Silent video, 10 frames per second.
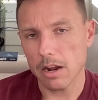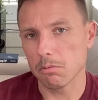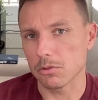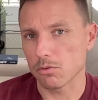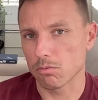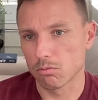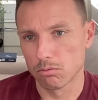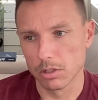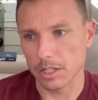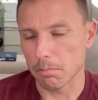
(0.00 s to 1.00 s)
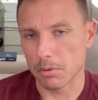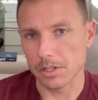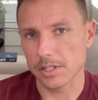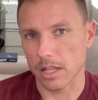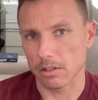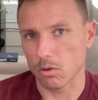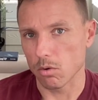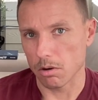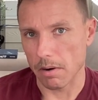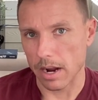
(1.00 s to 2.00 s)
was really a pretty solid
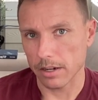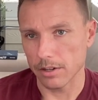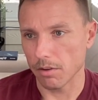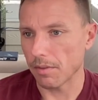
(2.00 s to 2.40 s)
quarterback, you know.